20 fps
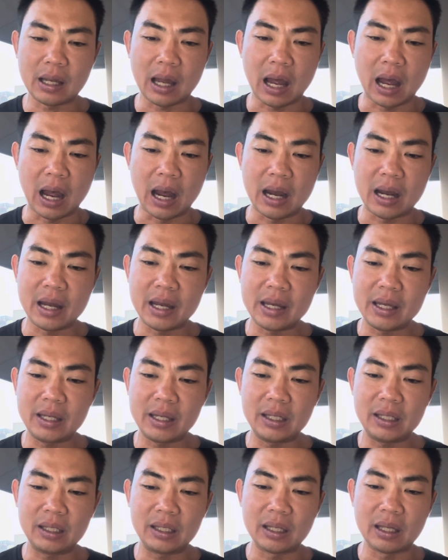
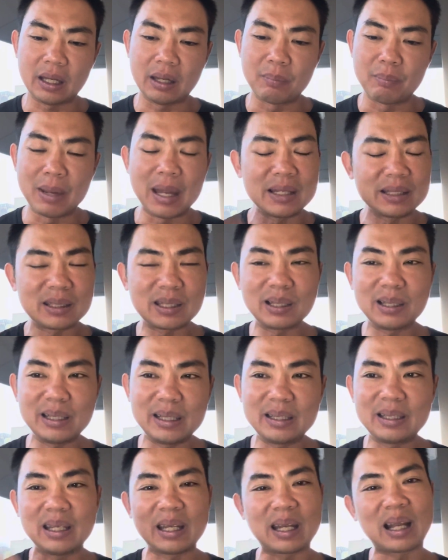I mentally
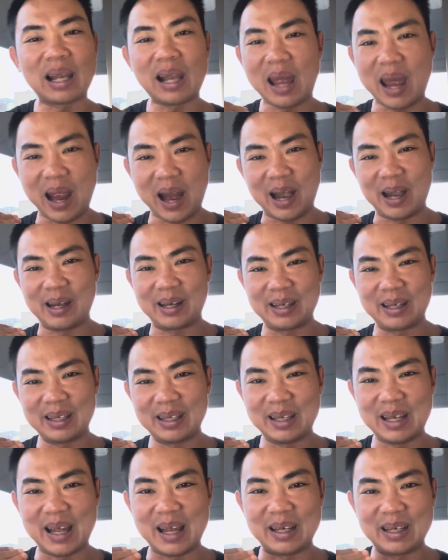declared
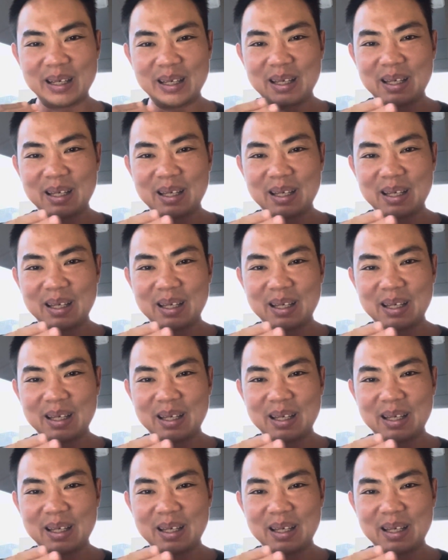that